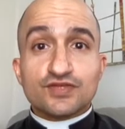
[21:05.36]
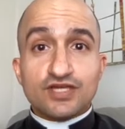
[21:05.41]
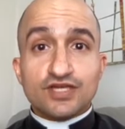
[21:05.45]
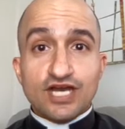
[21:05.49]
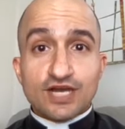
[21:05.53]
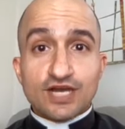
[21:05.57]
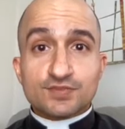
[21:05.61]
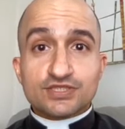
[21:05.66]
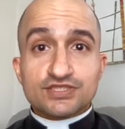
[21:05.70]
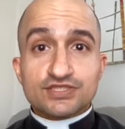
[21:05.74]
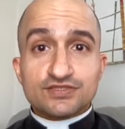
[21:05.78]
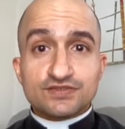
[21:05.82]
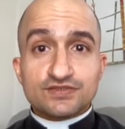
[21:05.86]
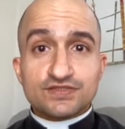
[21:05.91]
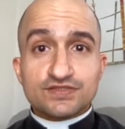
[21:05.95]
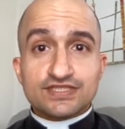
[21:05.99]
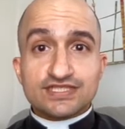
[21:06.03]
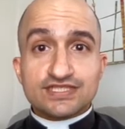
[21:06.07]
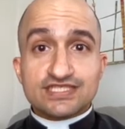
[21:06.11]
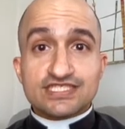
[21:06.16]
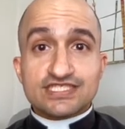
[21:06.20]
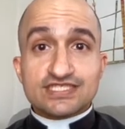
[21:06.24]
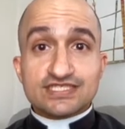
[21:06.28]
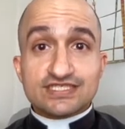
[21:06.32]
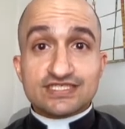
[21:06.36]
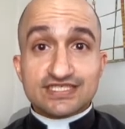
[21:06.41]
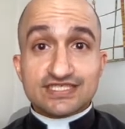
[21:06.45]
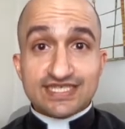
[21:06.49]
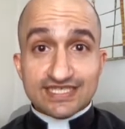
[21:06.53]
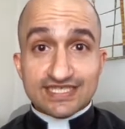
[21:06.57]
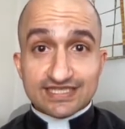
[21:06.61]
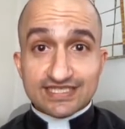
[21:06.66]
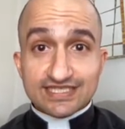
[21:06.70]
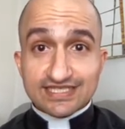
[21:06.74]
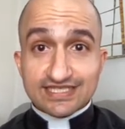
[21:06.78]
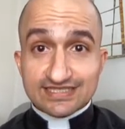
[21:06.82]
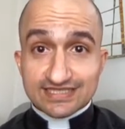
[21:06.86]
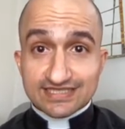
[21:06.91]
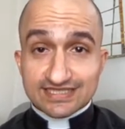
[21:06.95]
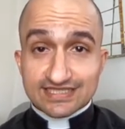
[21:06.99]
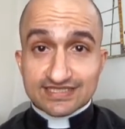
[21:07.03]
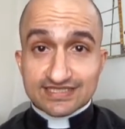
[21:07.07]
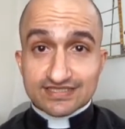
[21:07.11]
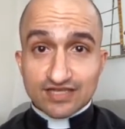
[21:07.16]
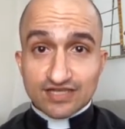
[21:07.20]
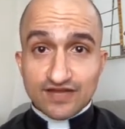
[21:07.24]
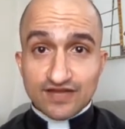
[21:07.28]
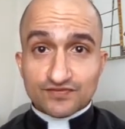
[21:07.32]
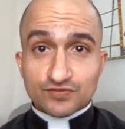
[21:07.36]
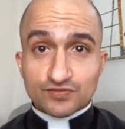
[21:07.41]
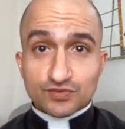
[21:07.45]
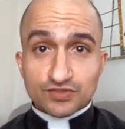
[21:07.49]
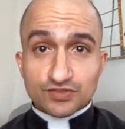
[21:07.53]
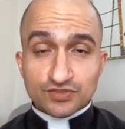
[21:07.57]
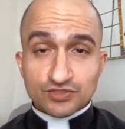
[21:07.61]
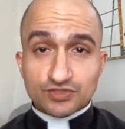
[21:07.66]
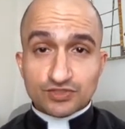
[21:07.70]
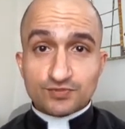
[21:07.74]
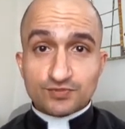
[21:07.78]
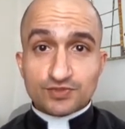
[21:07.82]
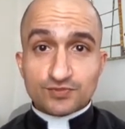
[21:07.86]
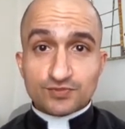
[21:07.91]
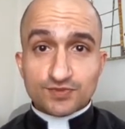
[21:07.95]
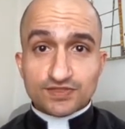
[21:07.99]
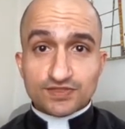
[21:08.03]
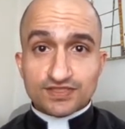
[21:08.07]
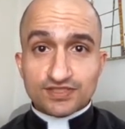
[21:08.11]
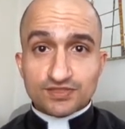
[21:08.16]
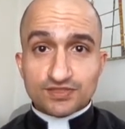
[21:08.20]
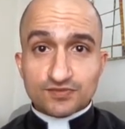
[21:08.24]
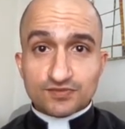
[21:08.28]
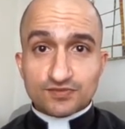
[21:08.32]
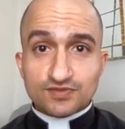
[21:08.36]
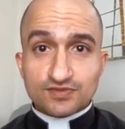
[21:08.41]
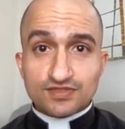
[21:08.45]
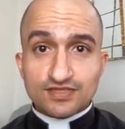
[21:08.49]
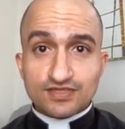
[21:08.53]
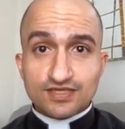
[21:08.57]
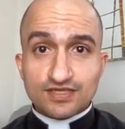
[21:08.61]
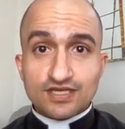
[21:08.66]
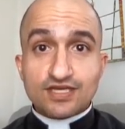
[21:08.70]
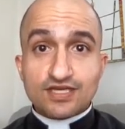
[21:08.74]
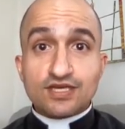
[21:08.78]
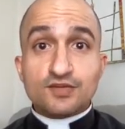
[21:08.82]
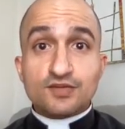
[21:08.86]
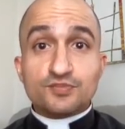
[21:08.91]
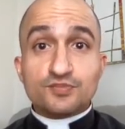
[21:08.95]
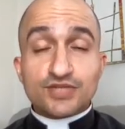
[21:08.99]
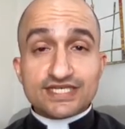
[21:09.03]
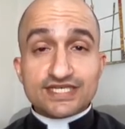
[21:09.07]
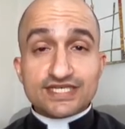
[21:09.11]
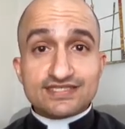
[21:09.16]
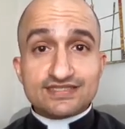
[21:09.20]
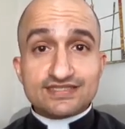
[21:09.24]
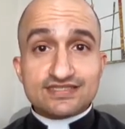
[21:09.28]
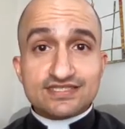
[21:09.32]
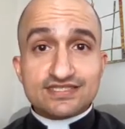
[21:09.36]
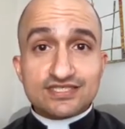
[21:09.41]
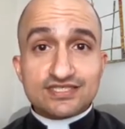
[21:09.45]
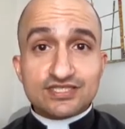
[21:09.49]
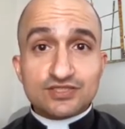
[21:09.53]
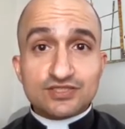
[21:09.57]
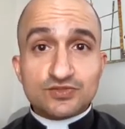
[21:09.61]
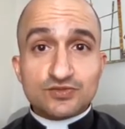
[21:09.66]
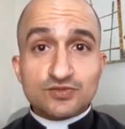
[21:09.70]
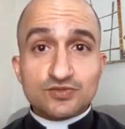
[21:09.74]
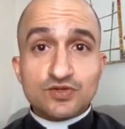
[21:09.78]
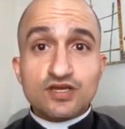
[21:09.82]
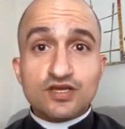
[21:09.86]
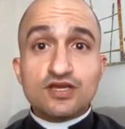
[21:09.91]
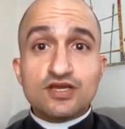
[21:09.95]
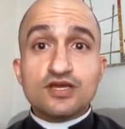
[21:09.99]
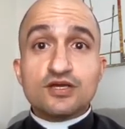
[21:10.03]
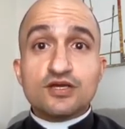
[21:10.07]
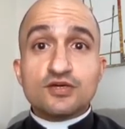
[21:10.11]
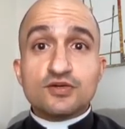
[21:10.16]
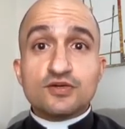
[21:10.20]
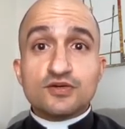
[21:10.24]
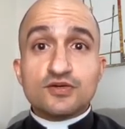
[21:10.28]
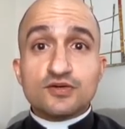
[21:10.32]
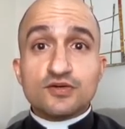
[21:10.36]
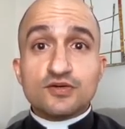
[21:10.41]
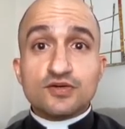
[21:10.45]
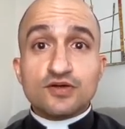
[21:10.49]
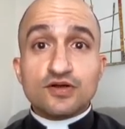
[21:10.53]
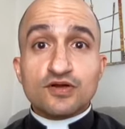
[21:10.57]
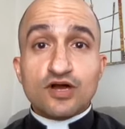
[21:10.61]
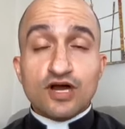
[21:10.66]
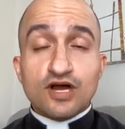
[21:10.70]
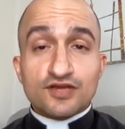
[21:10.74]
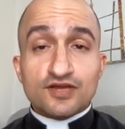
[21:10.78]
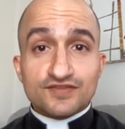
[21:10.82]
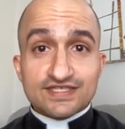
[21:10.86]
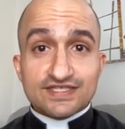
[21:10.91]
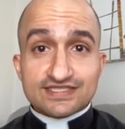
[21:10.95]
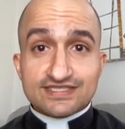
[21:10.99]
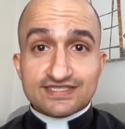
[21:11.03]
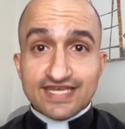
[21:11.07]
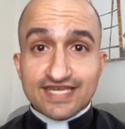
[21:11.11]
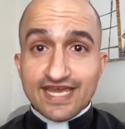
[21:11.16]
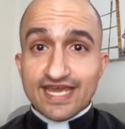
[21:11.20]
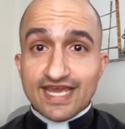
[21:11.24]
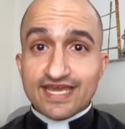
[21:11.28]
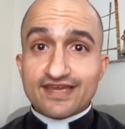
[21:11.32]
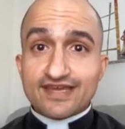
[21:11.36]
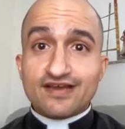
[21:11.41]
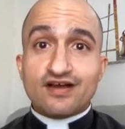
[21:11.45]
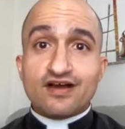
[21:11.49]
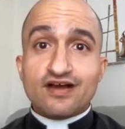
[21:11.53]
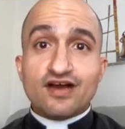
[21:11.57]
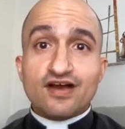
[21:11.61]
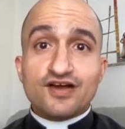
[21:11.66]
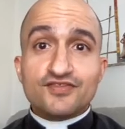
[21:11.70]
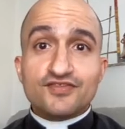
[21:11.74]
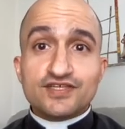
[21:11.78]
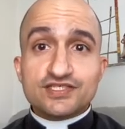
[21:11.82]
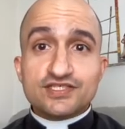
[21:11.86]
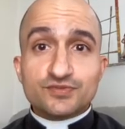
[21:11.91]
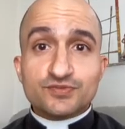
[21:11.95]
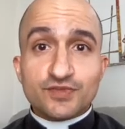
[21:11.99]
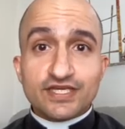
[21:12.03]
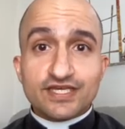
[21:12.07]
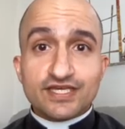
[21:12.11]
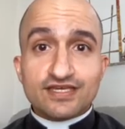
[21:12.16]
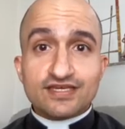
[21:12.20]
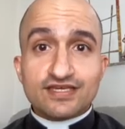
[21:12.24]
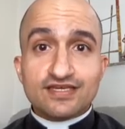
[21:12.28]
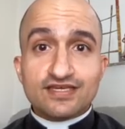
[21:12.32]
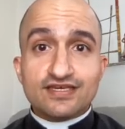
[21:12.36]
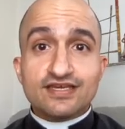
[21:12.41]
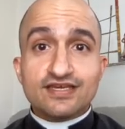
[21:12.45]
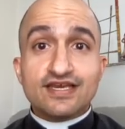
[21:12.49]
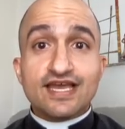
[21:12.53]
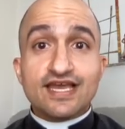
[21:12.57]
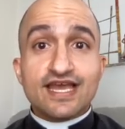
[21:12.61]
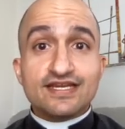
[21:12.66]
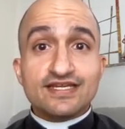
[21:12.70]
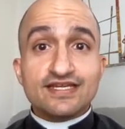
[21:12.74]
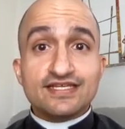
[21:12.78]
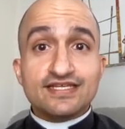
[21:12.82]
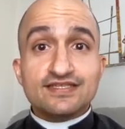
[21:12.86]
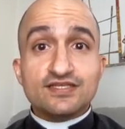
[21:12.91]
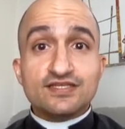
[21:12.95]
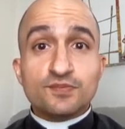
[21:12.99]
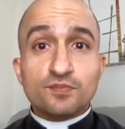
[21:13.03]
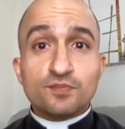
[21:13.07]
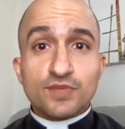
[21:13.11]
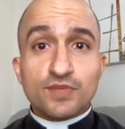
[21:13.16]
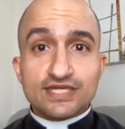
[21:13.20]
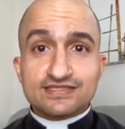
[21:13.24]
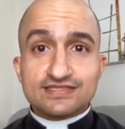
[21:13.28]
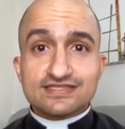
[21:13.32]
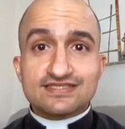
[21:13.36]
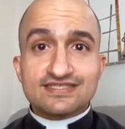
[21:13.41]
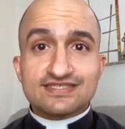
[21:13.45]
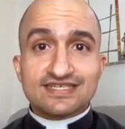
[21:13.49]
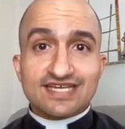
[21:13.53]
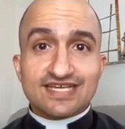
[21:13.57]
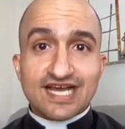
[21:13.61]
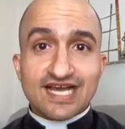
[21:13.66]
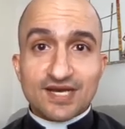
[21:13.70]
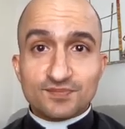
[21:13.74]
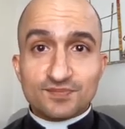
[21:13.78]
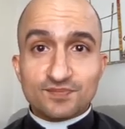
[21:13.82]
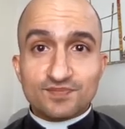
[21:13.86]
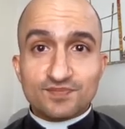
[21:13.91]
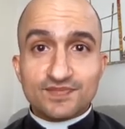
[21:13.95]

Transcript: opportunity to get into the software a little bit with you. Blessings to you on this day, on this week, and in the months to come.